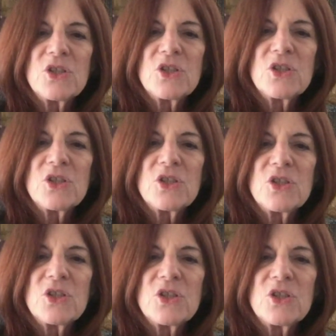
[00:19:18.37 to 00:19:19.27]
connect
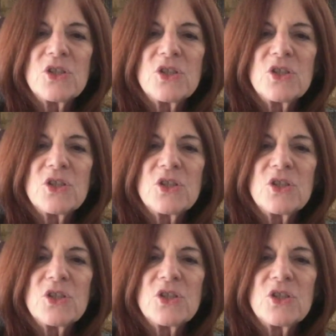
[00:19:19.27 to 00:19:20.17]
with. I mean,
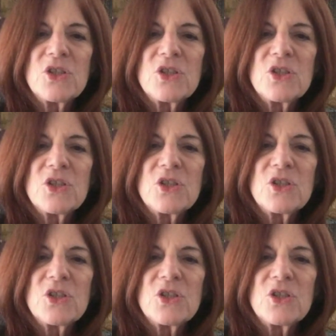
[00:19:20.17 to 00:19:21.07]
how many
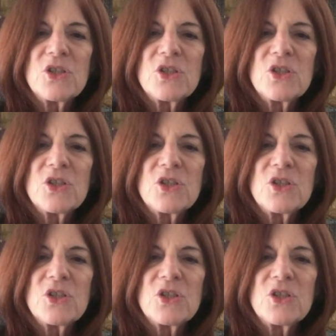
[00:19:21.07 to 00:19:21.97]
friends do you
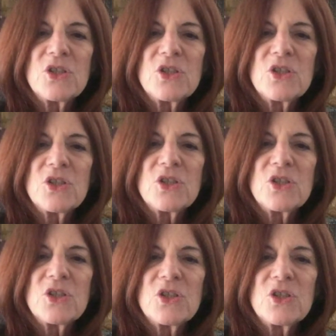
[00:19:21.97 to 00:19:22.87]
need
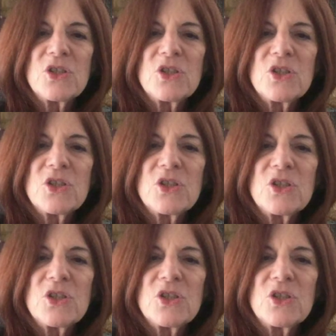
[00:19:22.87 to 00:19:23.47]
in life?